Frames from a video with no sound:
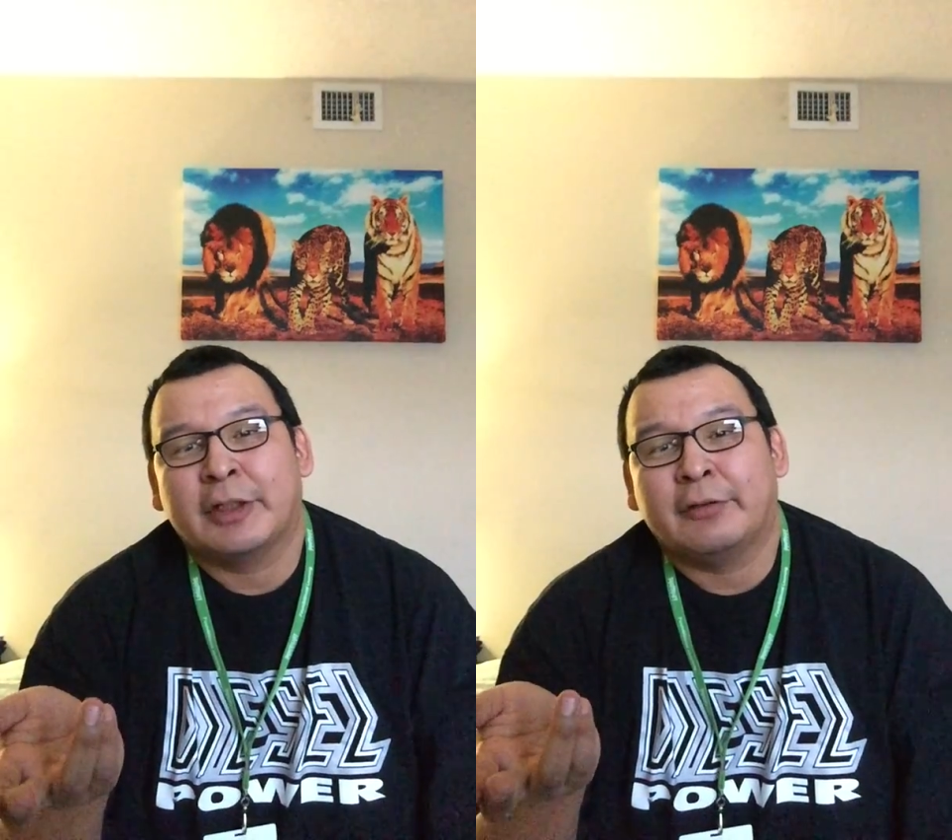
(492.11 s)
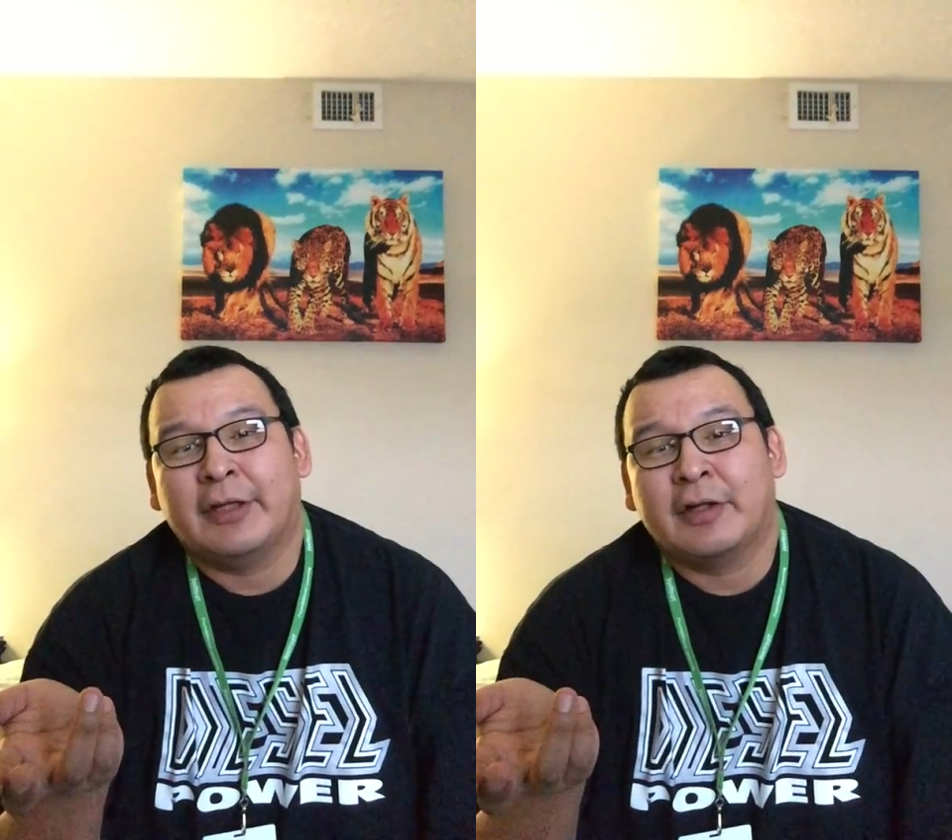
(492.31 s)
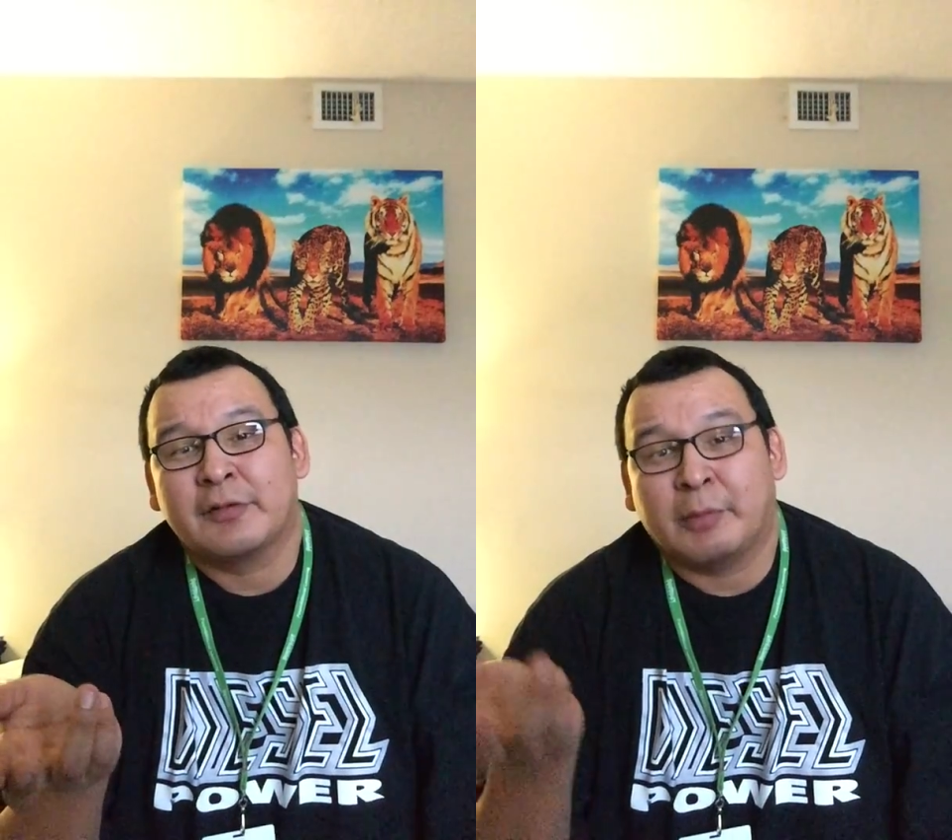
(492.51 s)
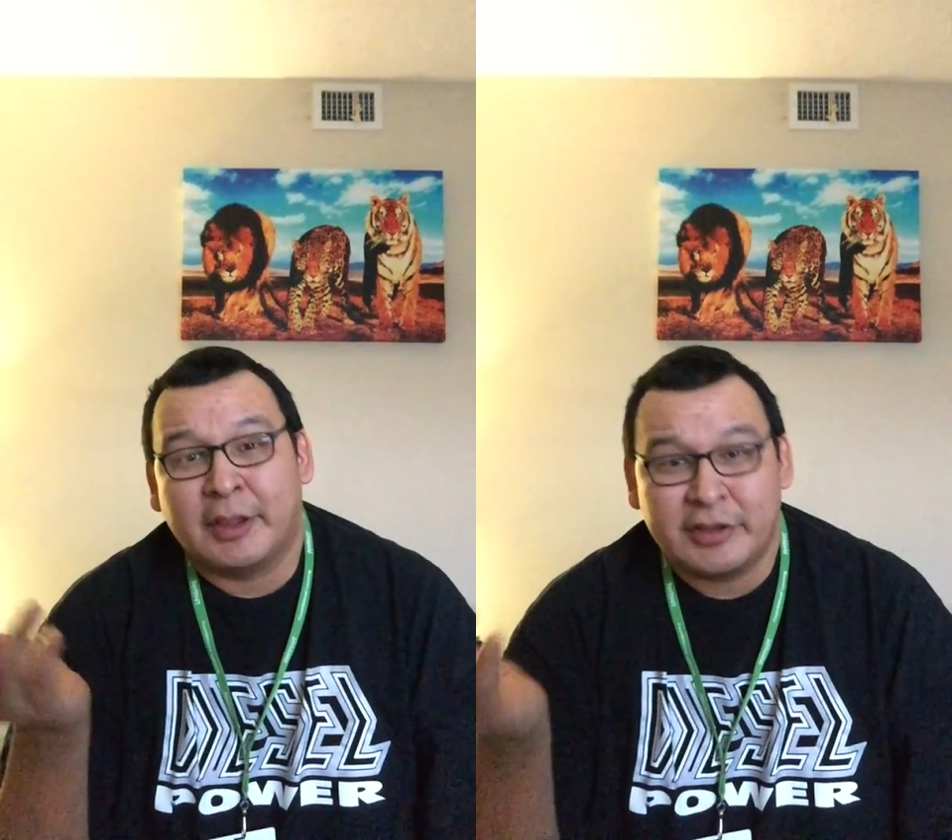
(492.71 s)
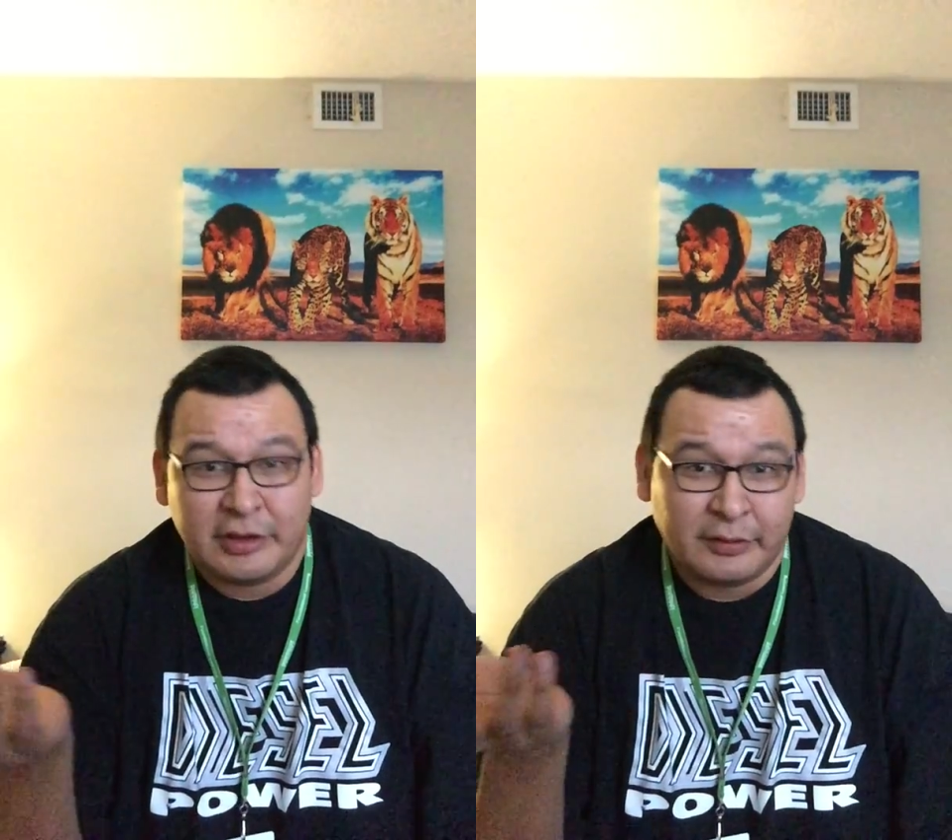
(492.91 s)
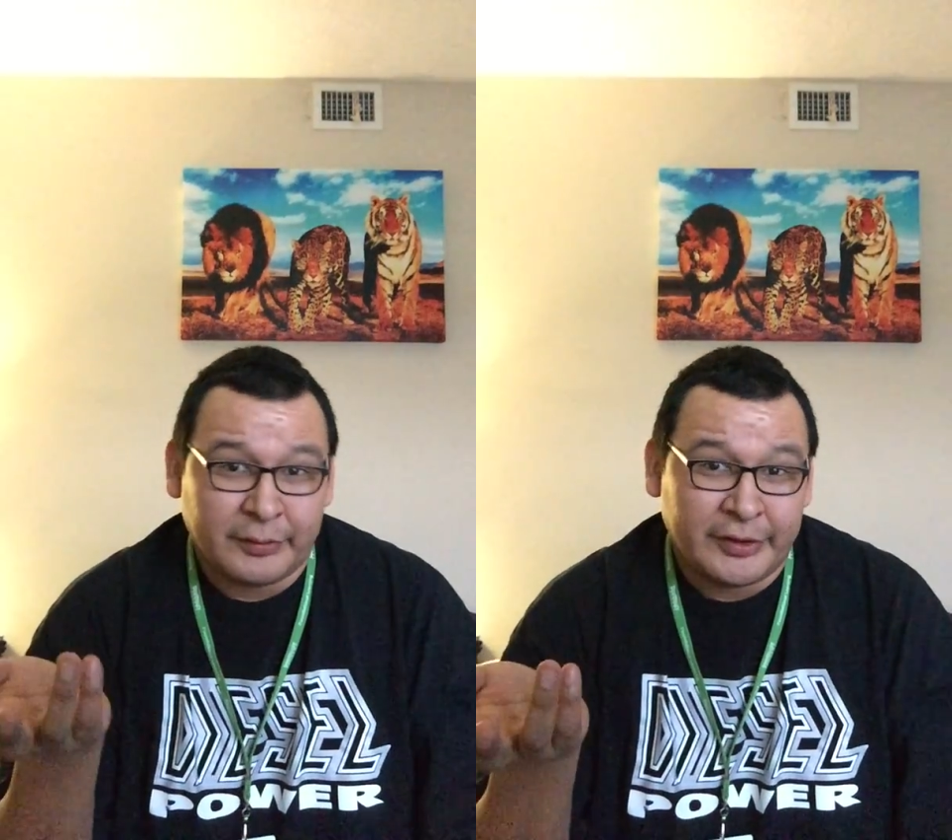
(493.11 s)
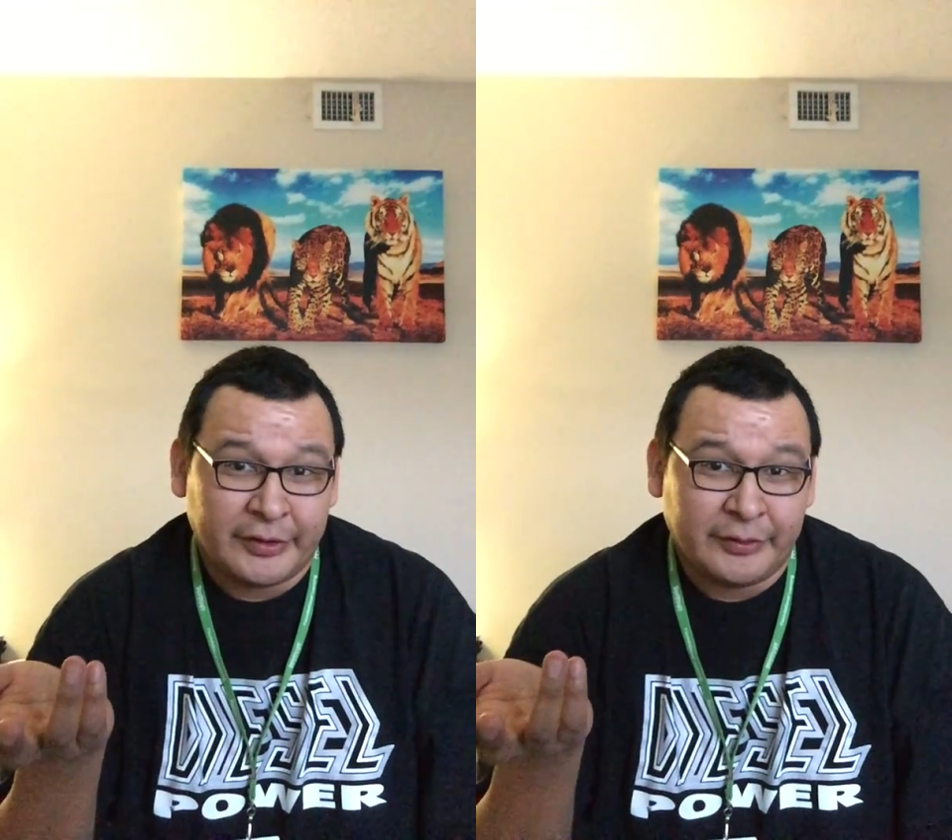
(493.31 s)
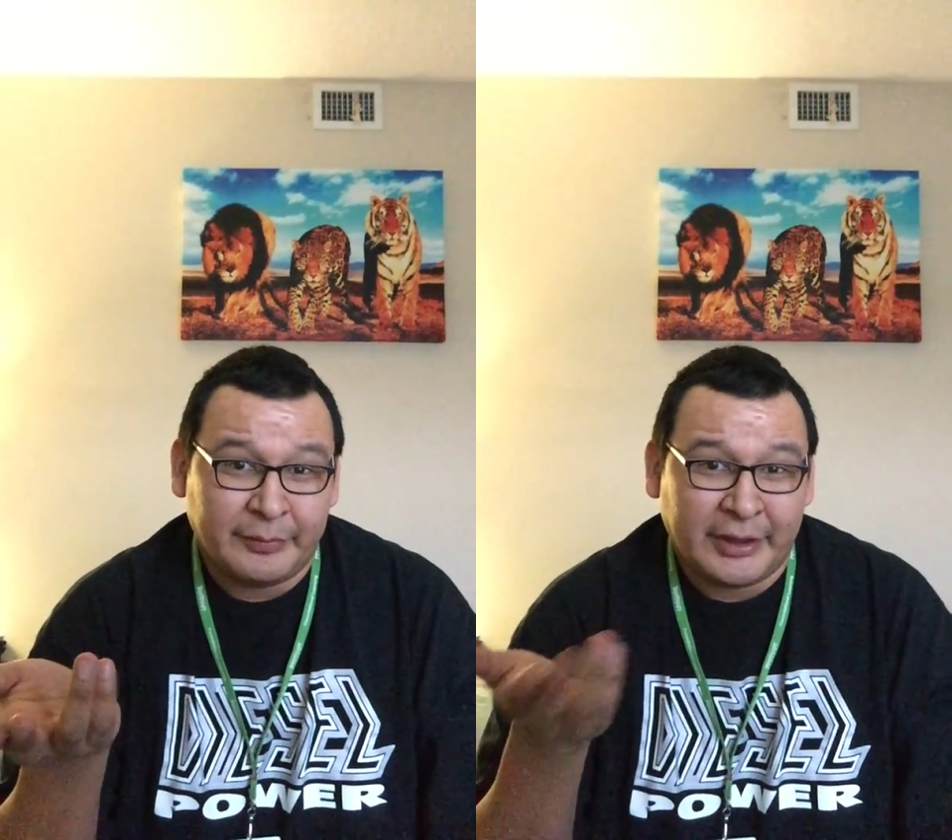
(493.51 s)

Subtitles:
Creator are my children, though.